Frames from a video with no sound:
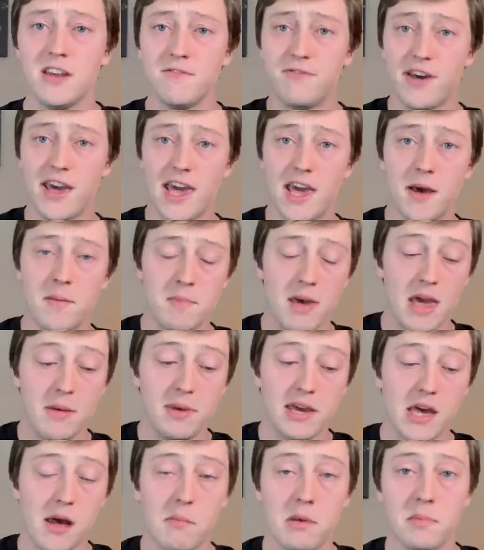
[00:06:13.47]
Vea may be
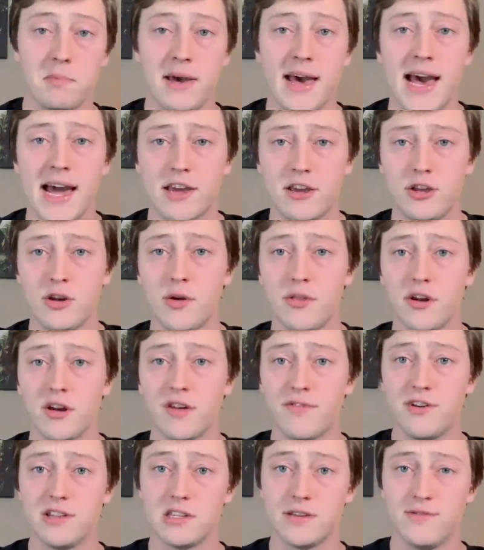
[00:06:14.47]
coming back. You know, their
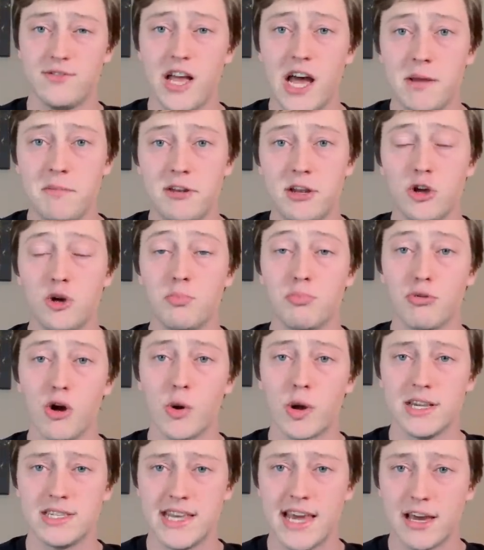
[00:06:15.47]
defensive lineman who broke
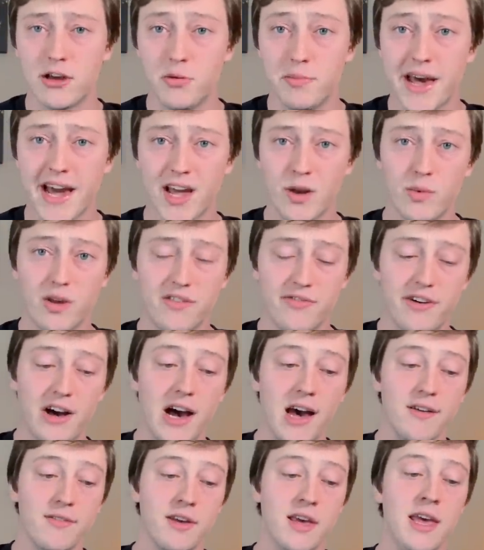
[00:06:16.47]
his ankle back in week
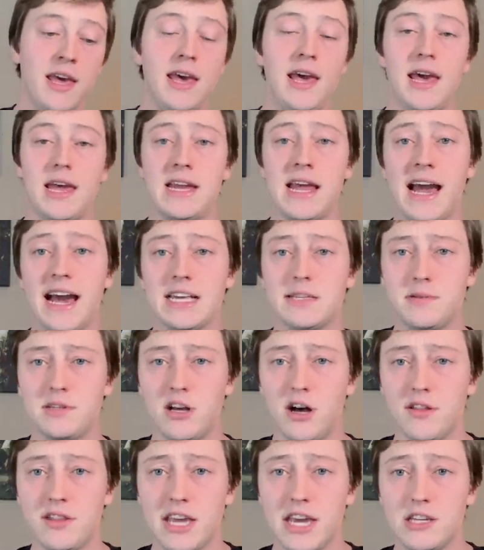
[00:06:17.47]
5 and has been
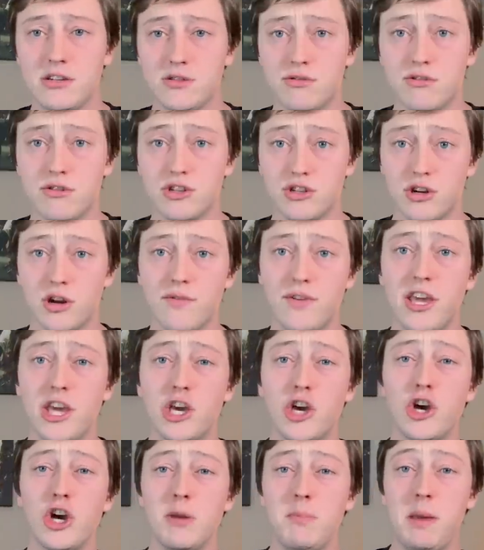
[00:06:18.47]
on the injured reserve. He
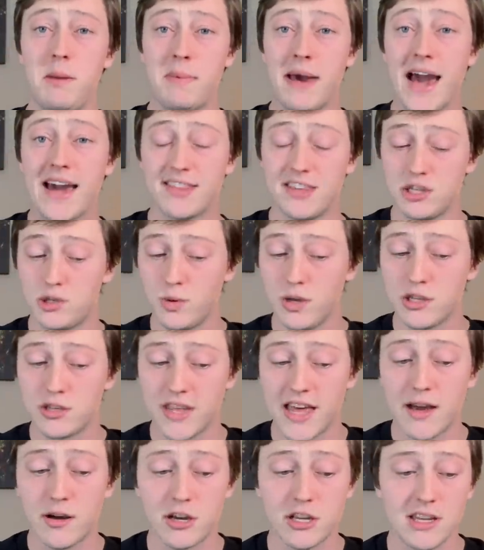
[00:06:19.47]
could be back this week, so
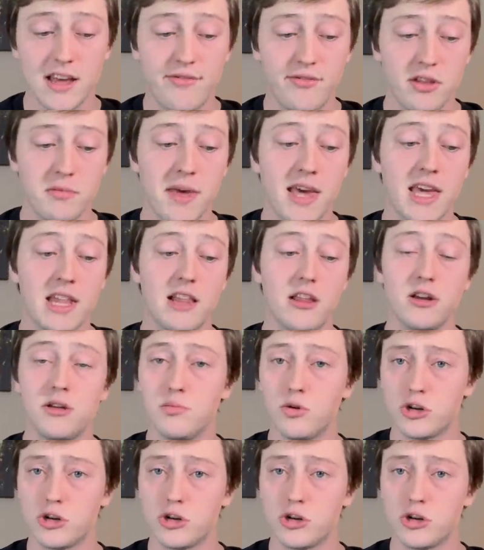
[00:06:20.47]
that could definitely make it a little more